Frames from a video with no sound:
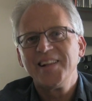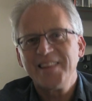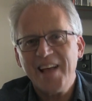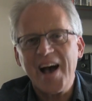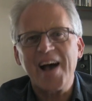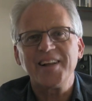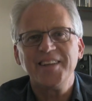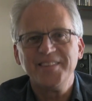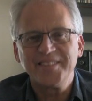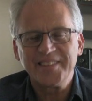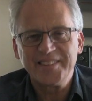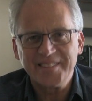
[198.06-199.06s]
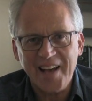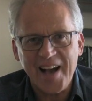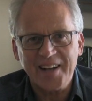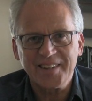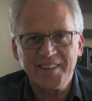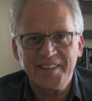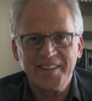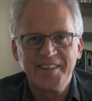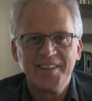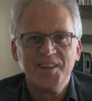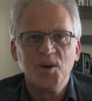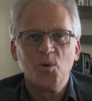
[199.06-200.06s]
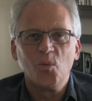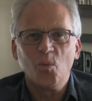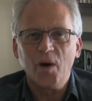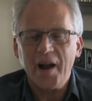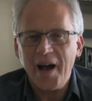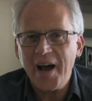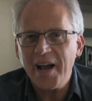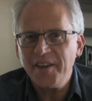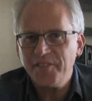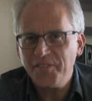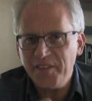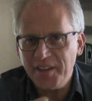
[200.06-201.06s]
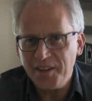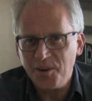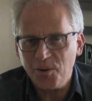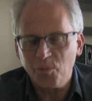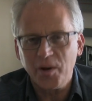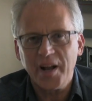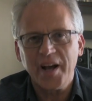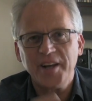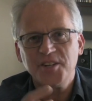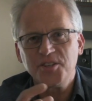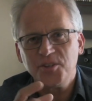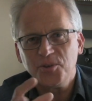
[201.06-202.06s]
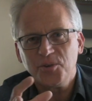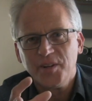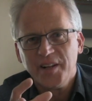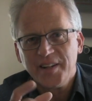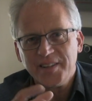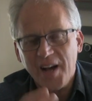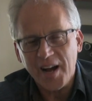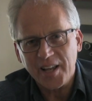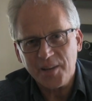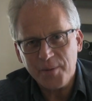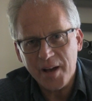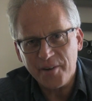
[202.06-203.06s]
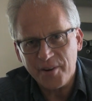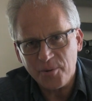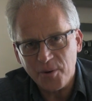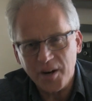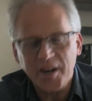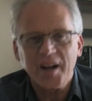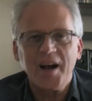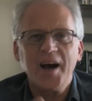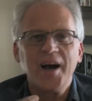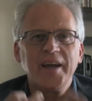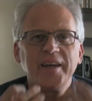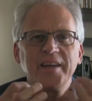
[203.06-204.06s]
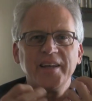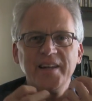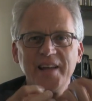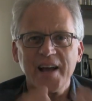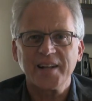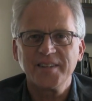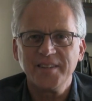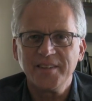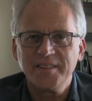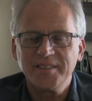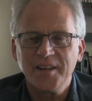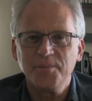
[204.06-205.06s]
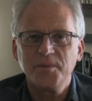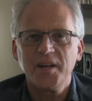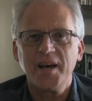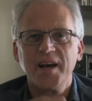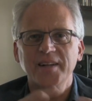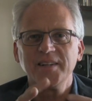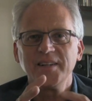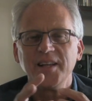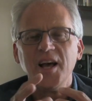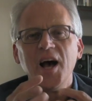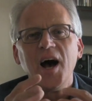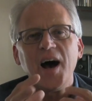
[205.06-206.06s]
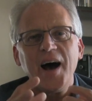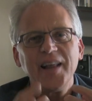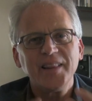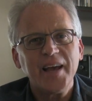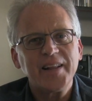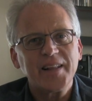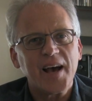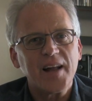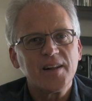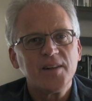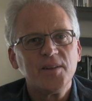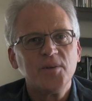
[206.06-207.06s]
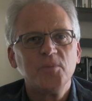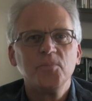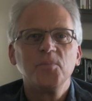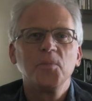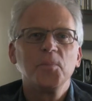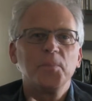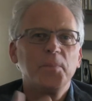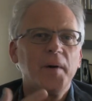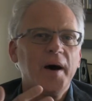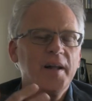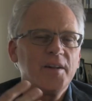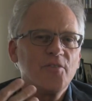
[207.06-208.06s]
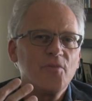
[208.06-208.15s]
That is exactly what I feel when I shoot documentary work, I connect to the subject and I like that. But